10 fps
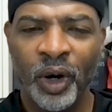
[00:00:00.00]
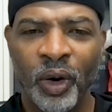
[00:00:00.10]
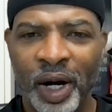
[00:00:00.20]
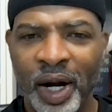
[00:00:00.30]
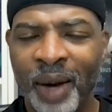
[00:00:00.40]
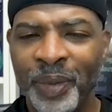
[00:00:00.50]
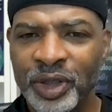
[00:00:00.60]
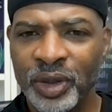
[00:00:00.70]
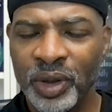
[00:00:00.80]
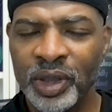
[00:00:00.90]
or an
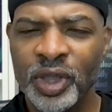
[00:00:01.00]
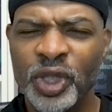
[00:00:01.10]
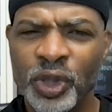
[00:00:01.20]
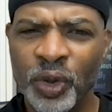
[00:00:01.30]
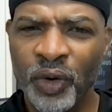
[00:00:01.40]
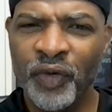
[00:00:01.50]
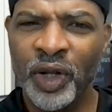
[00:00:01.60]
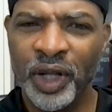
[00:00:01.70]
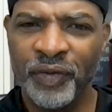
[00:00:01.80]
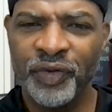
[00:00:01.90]
opportunity to serve
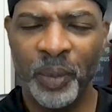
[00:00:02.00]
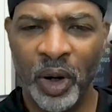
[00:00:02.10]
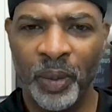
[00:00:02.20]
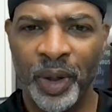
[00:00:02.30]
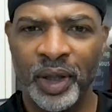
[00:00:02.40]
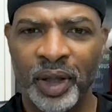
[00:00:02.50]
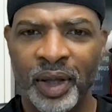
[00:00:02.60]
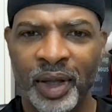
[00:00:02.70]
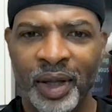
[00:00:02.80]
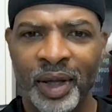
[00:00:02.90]
and lift the moment.
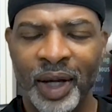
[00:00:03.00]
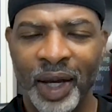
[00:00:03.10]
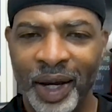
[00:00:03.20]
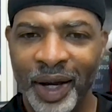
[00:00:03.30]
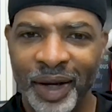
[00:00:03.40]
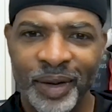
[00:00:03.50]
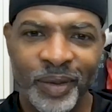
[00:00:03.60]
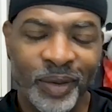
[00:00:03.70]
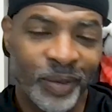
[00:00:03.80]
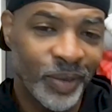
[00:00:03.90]

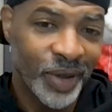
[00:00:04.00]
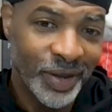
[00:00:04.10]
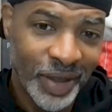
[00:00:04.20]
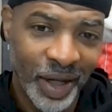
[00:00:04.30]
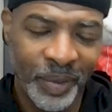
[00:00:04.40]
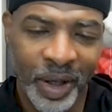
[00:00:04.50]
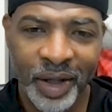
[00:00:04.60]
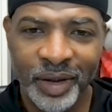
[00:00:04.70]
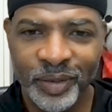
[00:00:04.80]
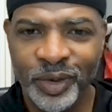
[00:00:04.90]
And this time
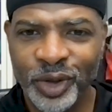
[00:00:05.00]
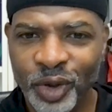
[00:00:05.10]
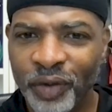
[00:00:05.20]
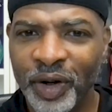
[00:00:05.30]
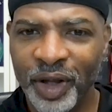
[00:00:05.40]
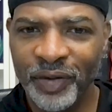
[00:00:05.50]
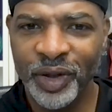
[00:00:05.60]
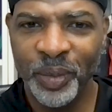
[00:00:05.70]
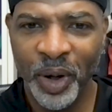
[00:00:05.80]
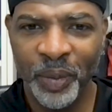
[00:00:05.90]
I served and at
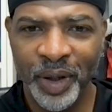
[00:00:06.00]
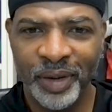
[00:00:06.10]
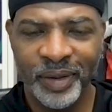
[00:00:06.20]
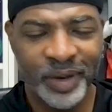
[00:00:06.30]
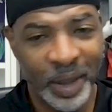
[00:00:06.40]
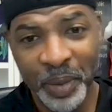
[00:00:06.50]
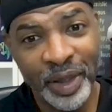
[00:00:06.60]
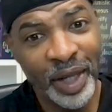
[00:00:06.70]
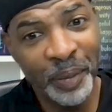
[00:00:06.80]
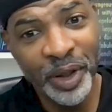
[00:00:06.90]
the moment. Doesn't mean
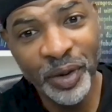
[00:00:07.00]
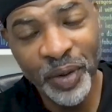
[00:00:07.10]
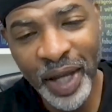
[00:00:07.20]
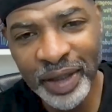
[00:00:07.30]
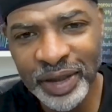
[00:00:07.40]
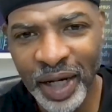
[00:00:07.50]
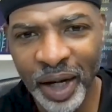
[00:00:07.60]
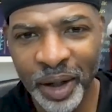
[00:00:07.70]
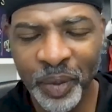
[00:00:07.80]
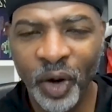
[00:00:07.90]
that I'm going to do it next
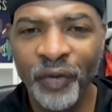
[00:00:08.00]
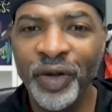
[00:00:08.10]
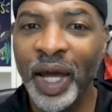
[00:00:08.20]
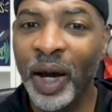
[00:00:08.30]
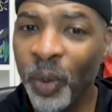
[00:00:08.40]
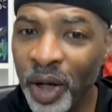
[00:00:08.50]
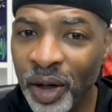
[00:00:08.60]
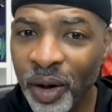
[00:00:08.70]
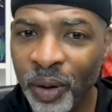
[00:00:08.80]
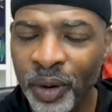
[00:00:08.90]
time. Hopefully, I
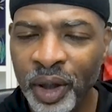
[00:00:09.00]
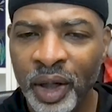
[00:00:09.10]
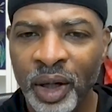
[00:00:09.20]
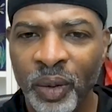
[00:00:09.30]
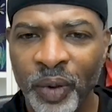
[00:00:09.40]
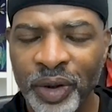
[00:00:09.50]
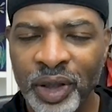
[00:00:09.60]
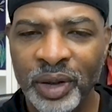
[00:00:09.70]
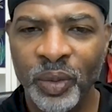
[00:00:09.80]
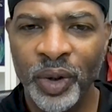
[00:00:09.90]
will with
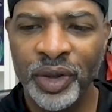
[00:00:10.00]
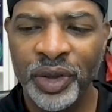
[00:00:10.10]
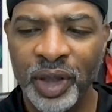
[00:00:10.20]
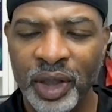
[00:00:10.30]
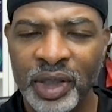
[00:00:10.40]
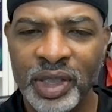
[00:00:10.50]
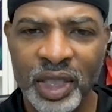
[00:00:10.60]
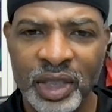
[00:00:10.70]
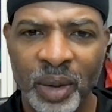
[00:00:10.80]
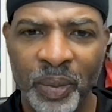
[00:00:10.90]
with the
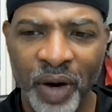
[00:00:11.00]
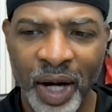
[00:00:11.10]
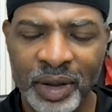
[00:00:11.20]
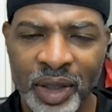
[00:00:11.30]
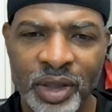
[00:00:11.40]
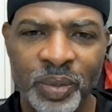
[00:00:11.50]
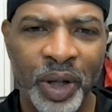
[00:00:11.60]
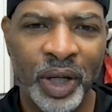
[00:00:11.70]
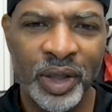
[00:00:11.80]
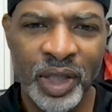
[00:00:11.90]
consistent practice.
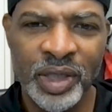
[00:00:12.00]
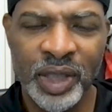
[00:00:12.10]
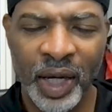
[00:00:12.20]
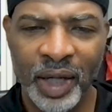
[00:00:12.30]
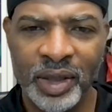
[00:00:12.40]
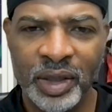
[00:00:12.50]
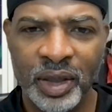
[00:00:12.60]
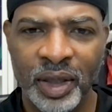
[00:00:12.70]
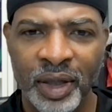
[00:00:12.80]
But in this case,